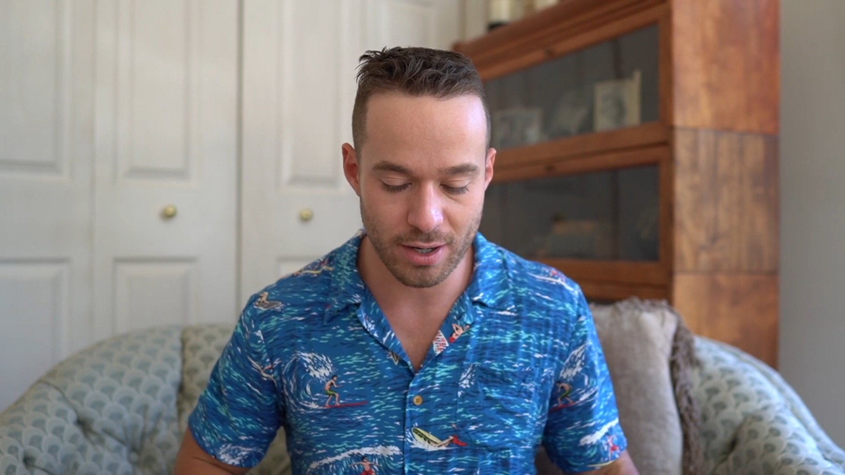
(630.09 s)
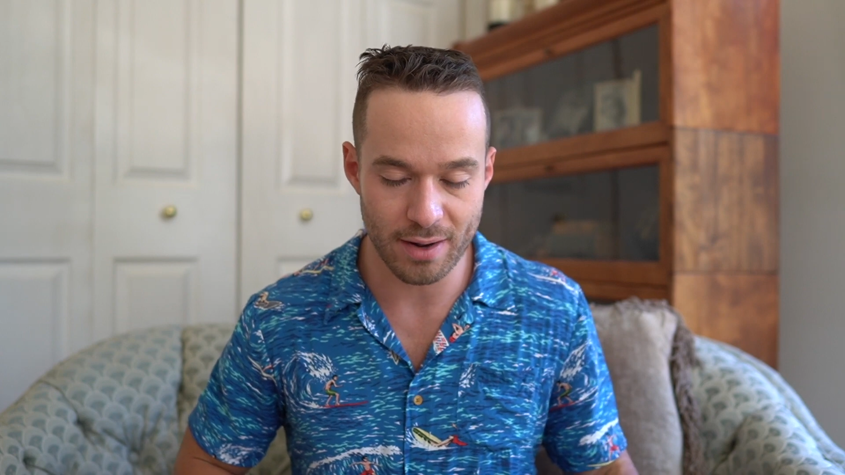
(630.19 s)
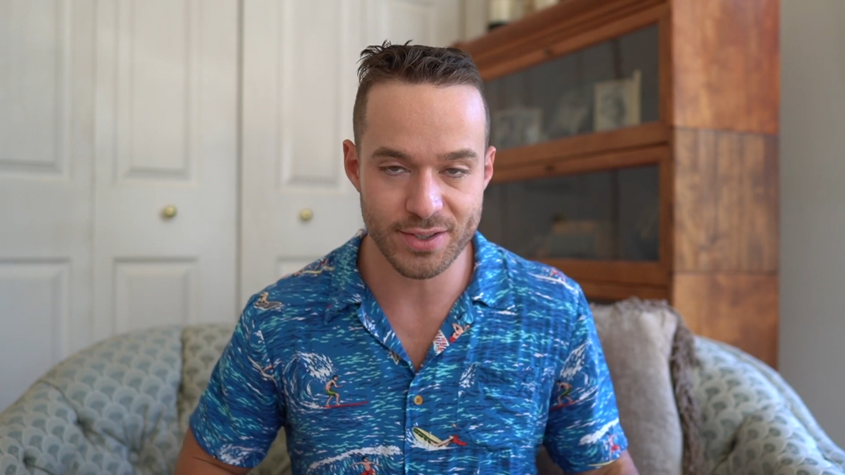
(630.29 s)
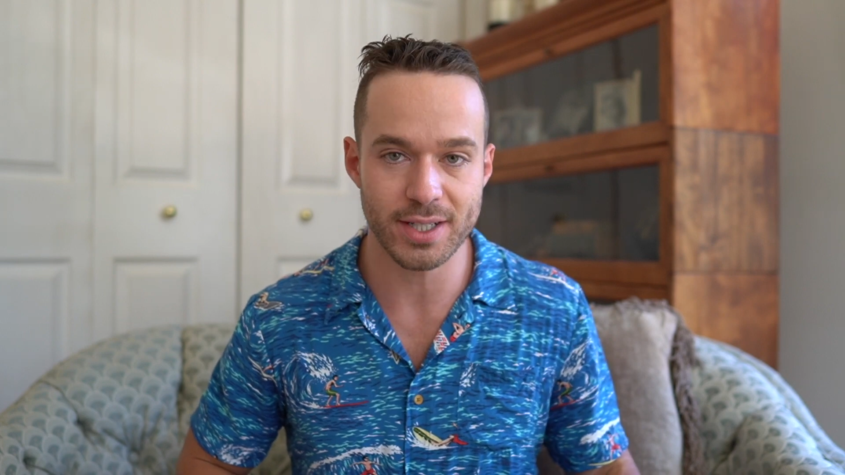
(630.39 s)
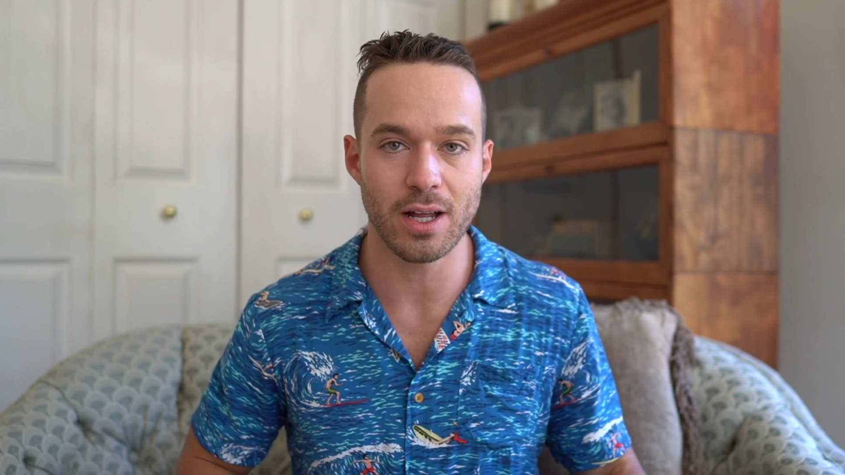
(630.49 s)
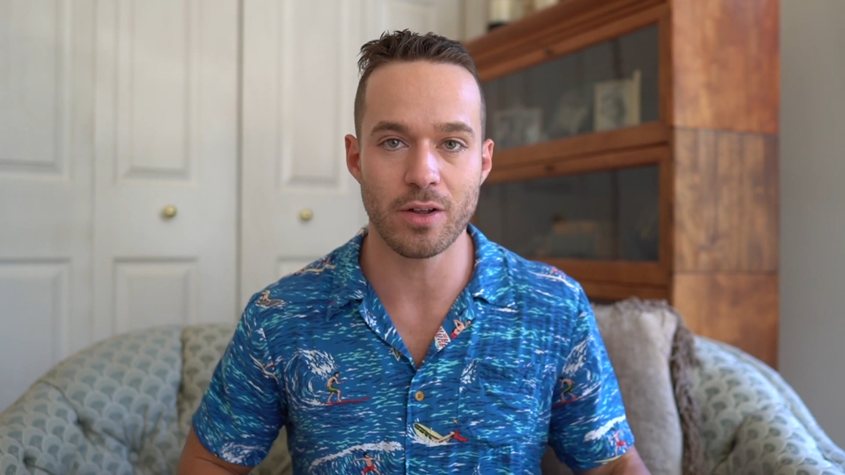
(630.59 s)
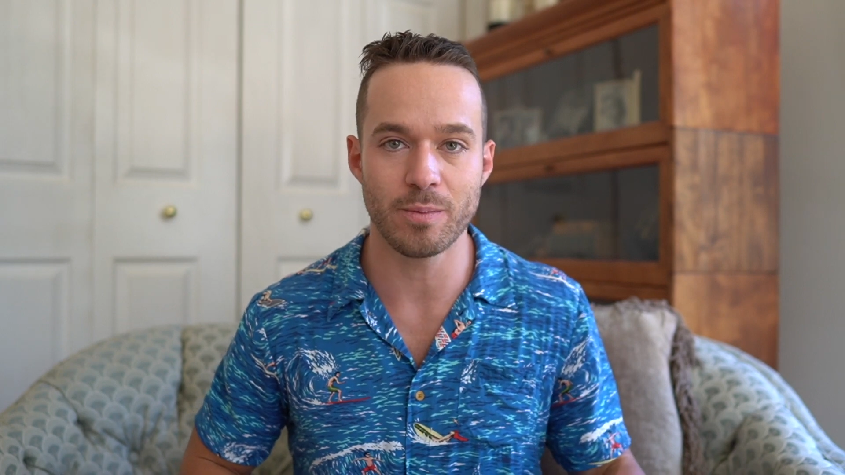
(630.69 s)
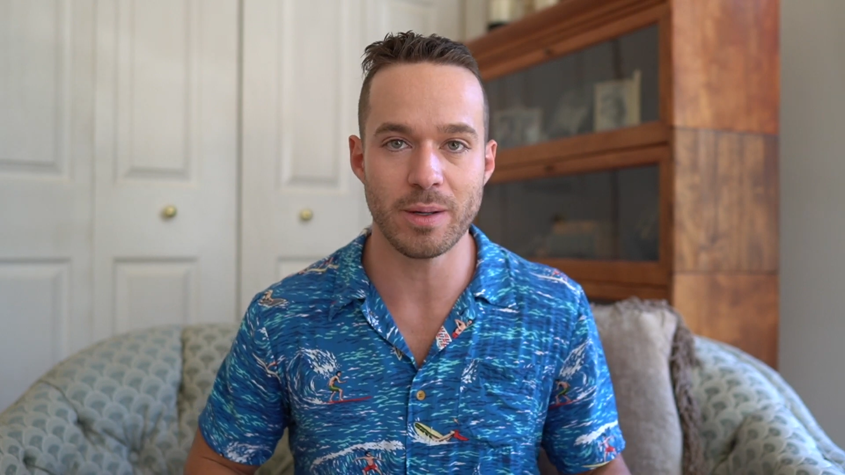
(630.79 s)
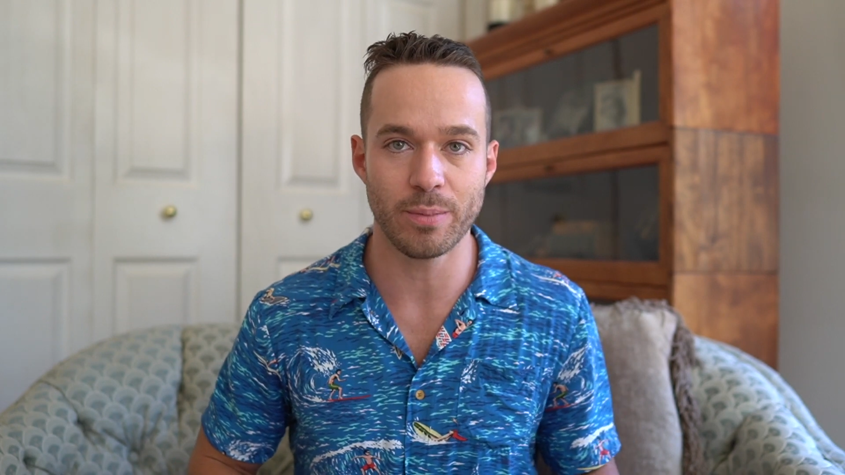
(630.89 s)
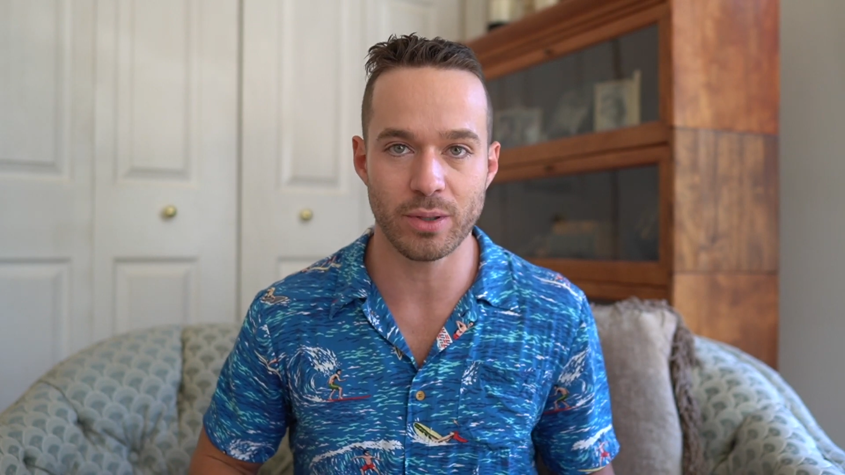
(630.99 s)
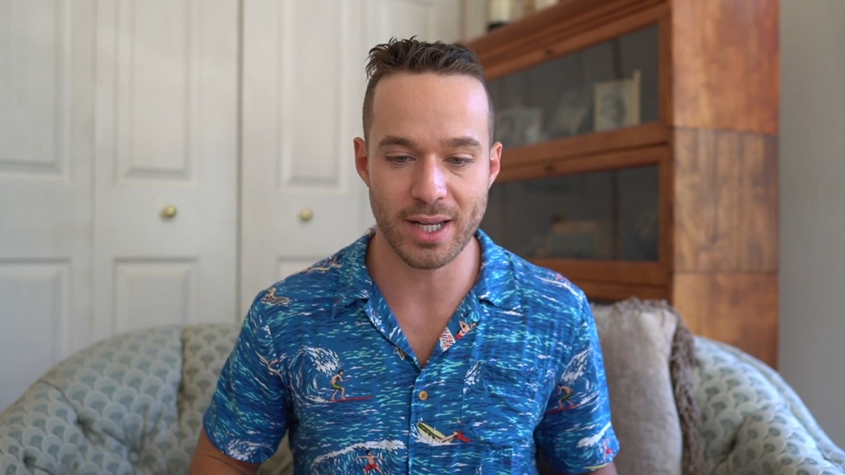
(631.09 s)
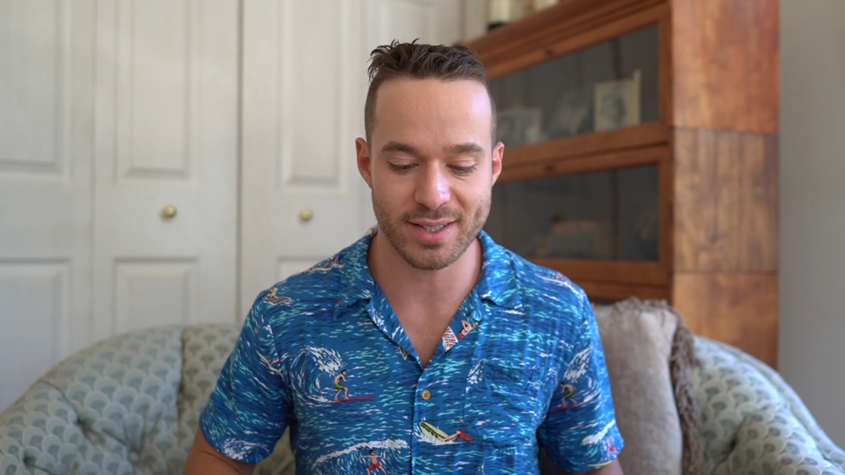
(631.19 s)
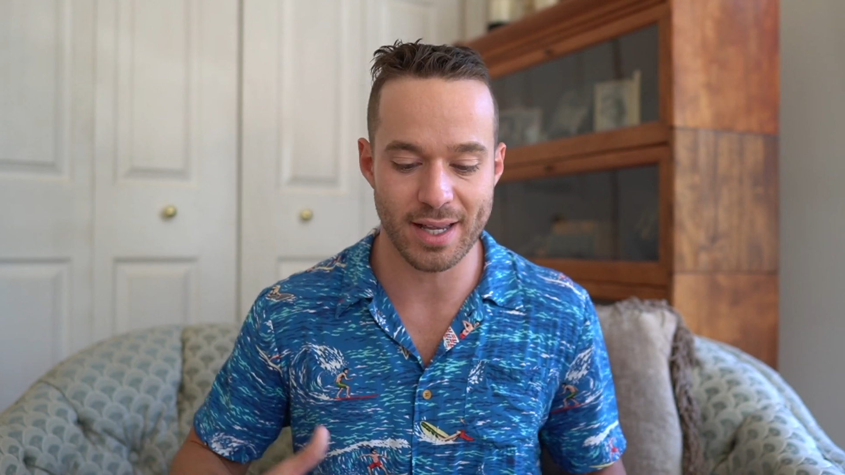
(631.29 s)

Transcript: and I've seen other people like